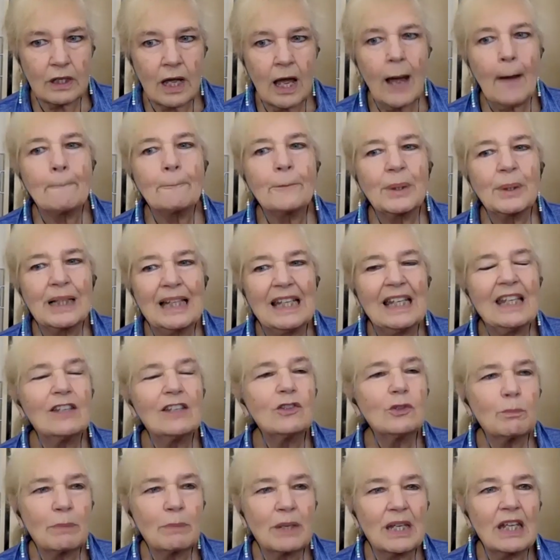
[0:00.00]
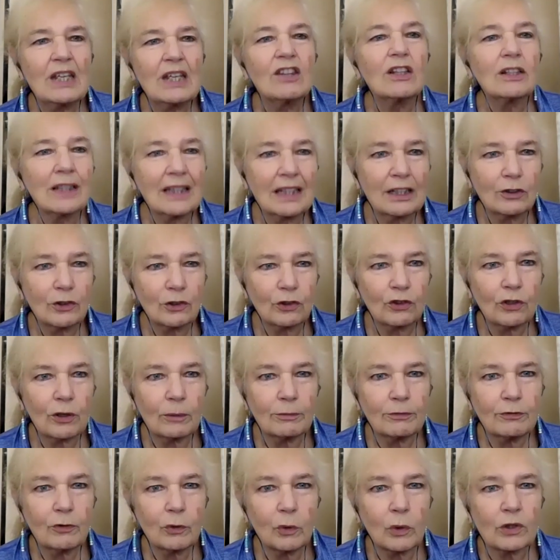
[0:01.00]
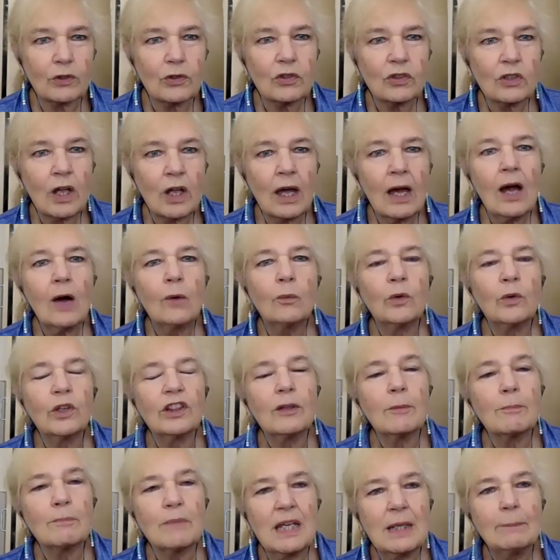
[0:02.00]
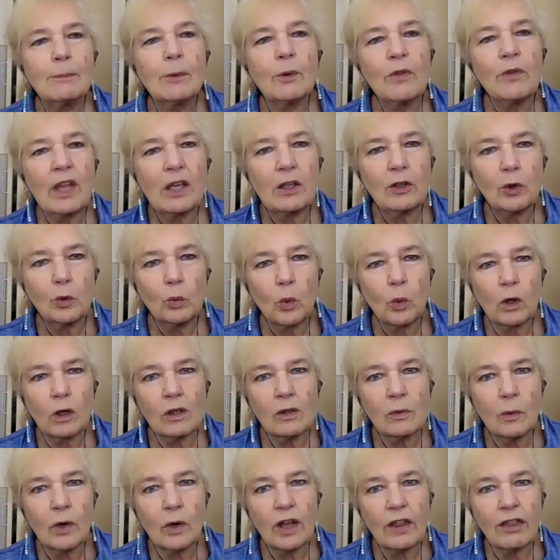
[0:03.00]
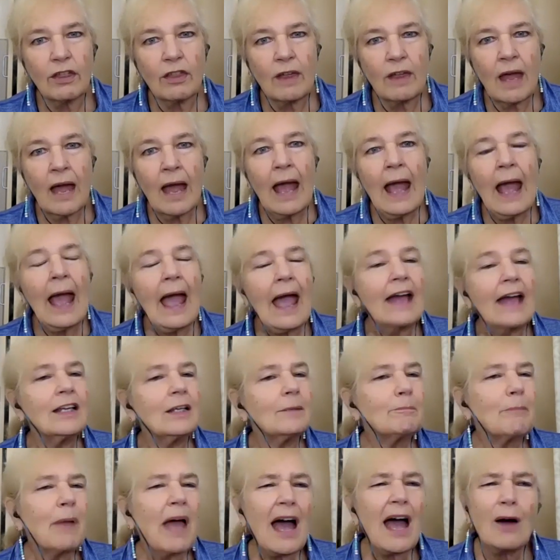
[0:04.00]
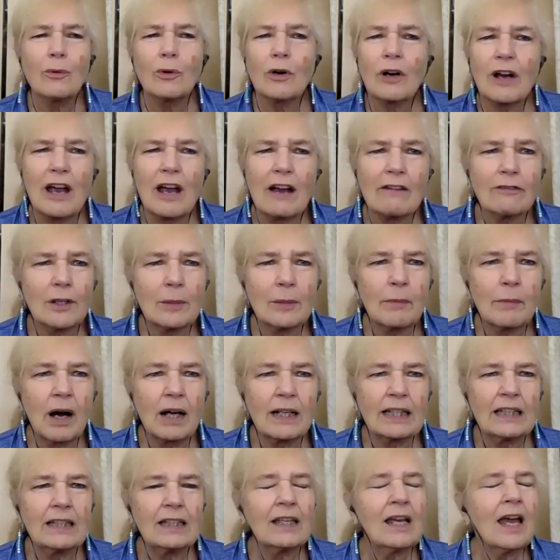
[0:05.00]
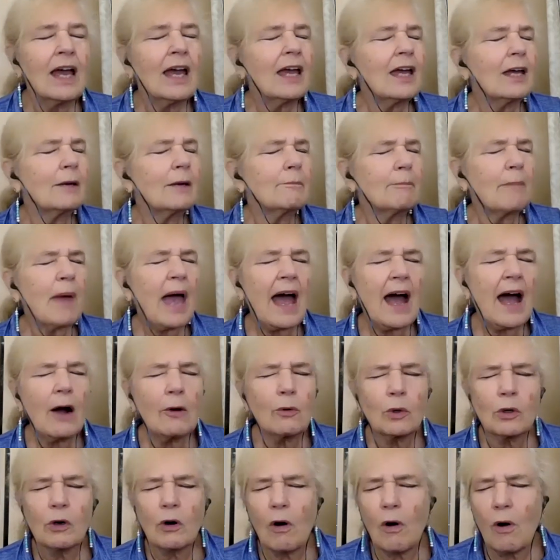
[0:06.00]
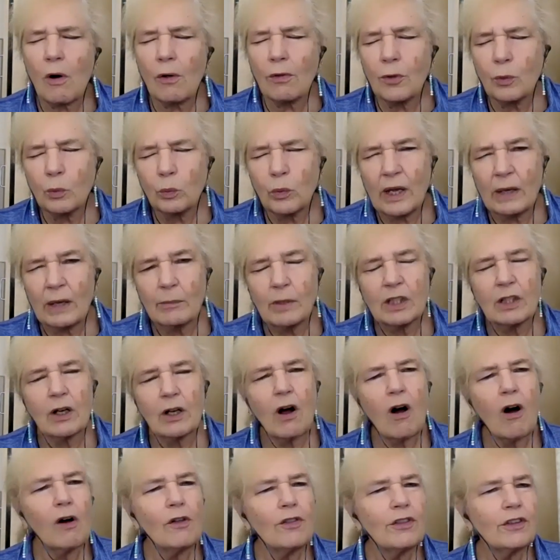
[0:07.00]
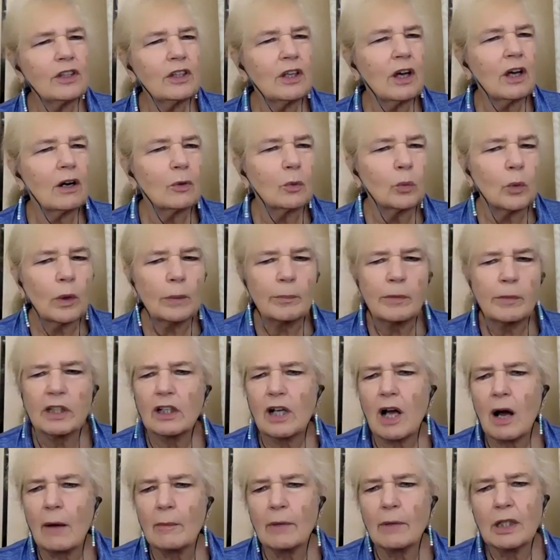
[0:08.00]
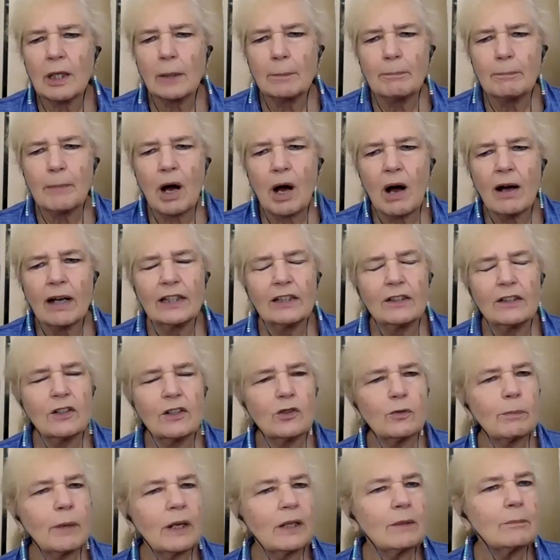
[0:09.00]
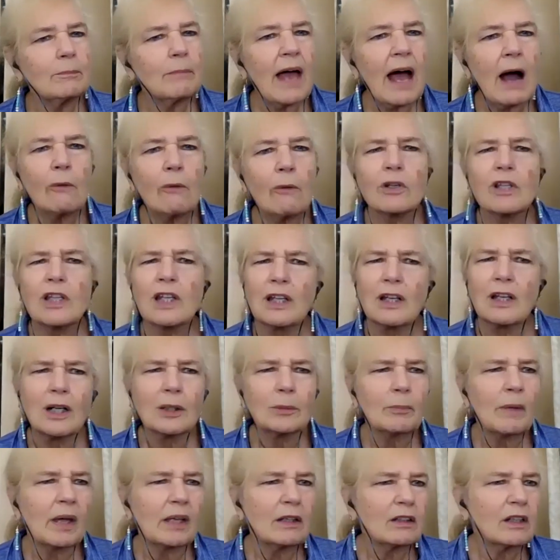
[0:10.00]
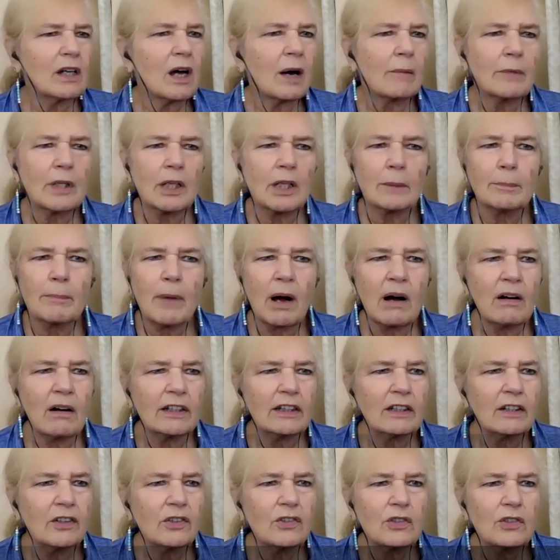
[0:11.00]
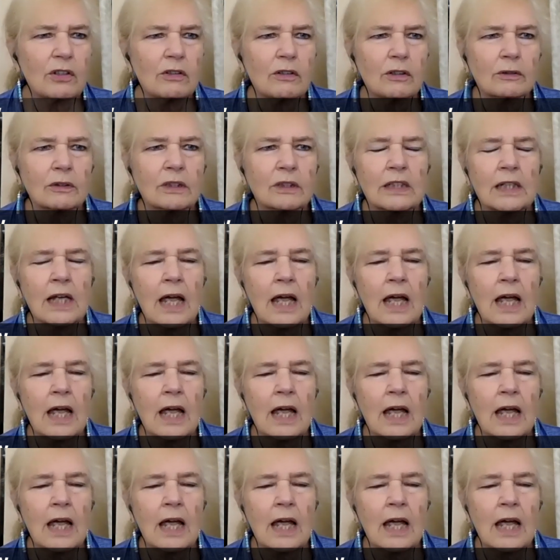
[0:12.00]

Please be the leadership force with the people that you work with and empower everybody. Empower all the women, all the young women coming up behind us, but empower the young men coming up behind us too.